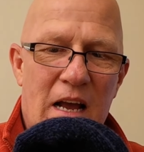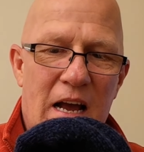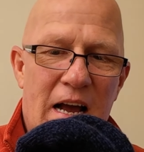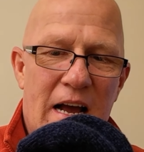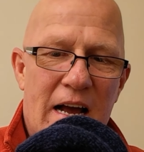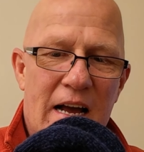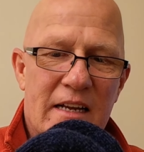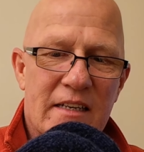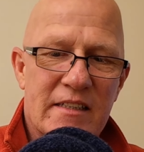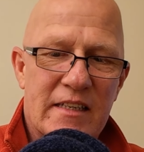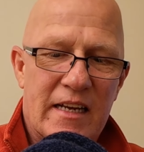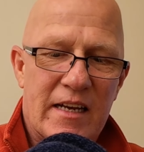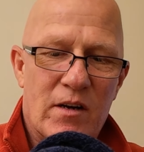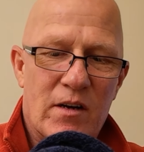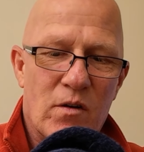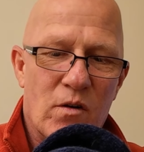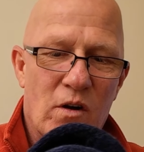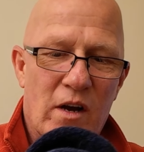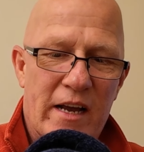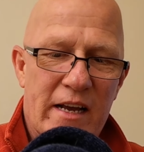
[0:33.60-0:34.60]
And
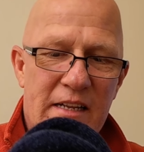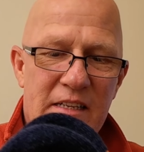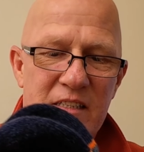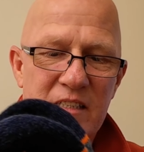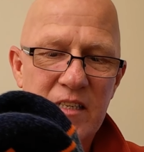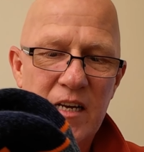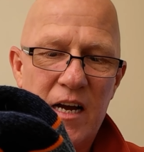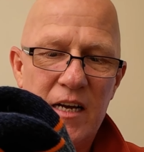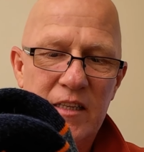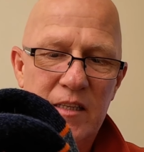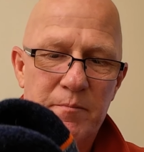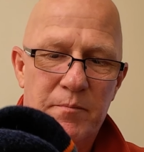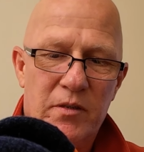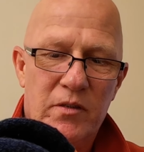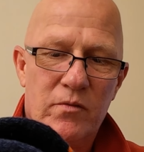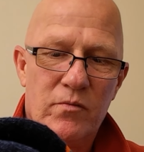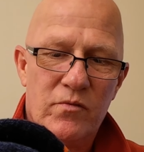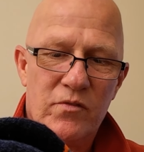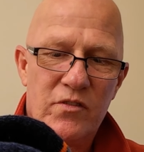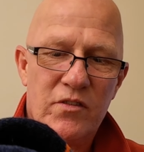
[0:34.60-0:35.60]
inside the
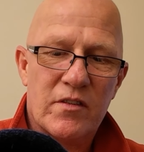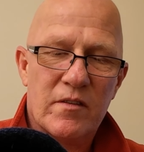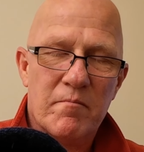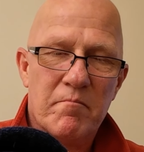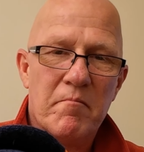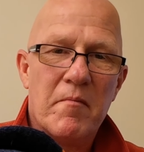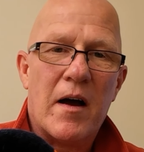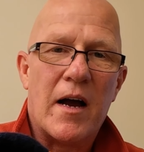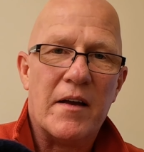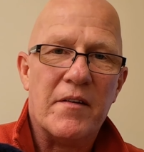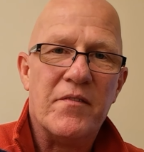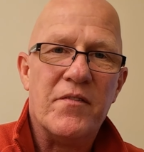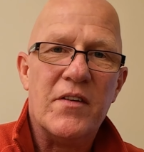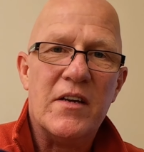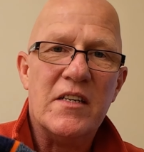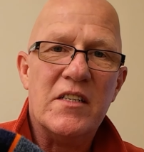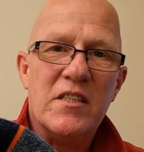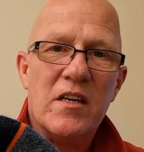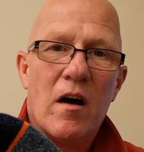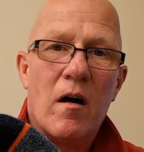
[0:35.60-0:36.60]
boots, my
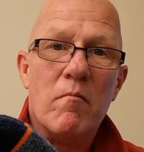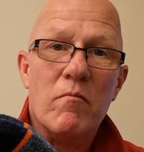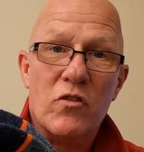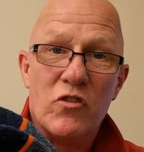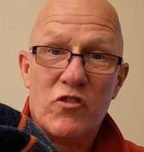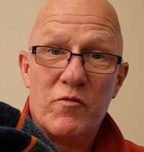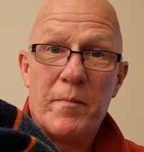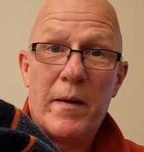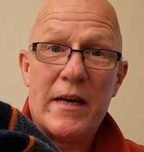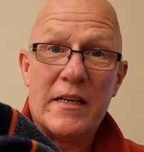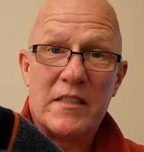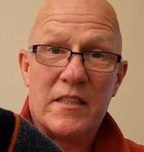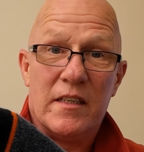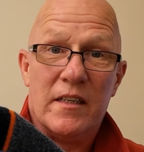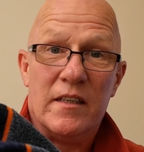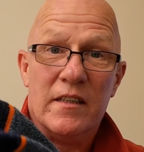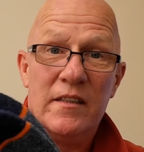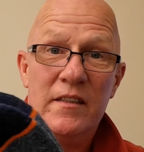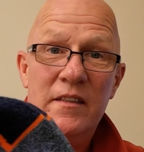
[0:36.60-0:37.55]
feet are much better.